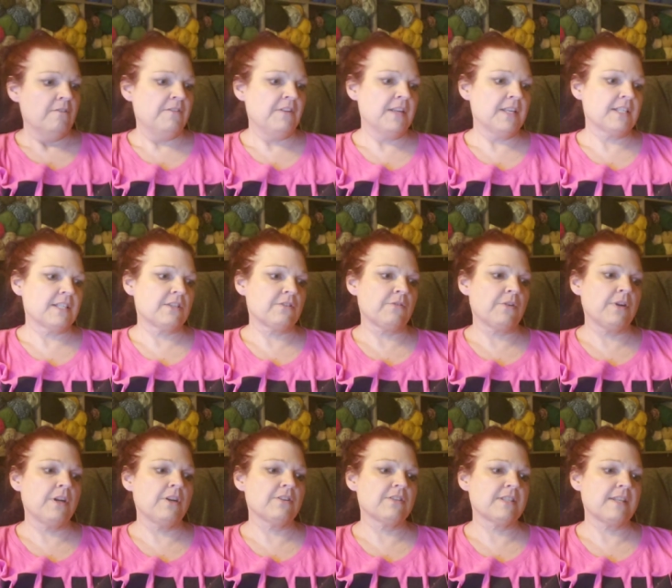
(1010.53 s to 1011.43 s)
Fits
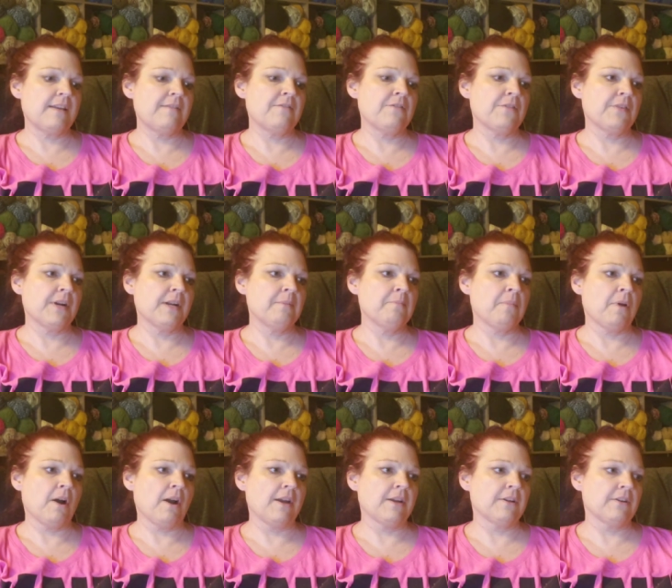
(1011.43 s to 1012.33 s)
three or seven ring
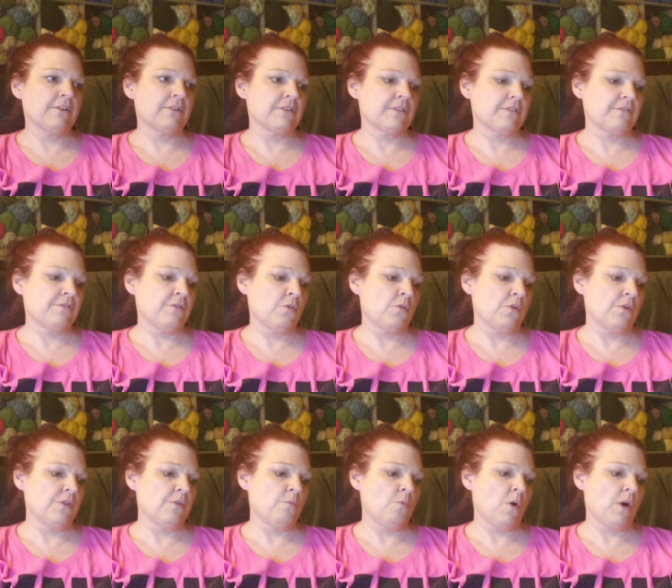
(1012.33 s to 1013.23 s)
binders
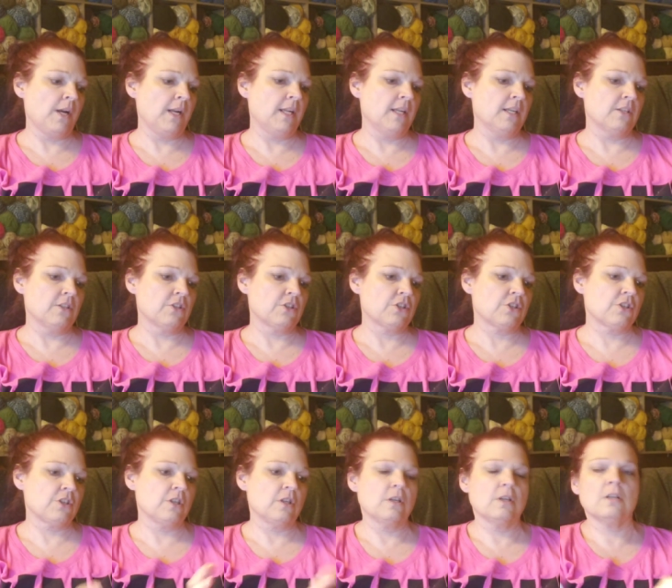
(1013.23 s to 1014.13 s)
for the one
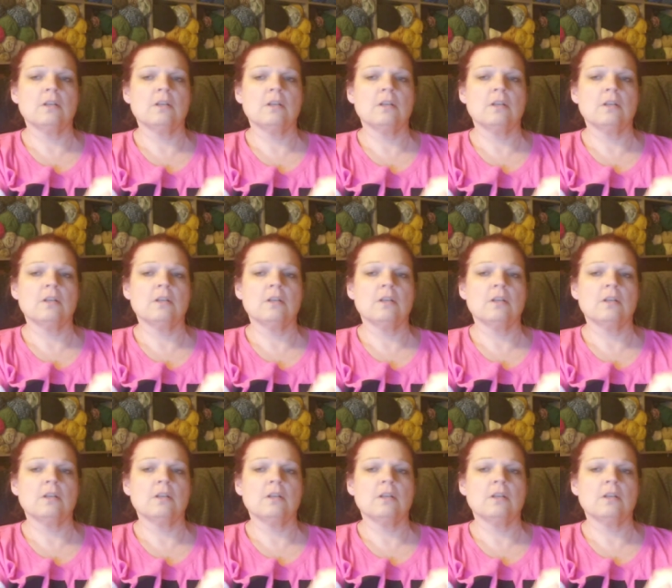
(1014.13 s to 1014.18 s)
inch.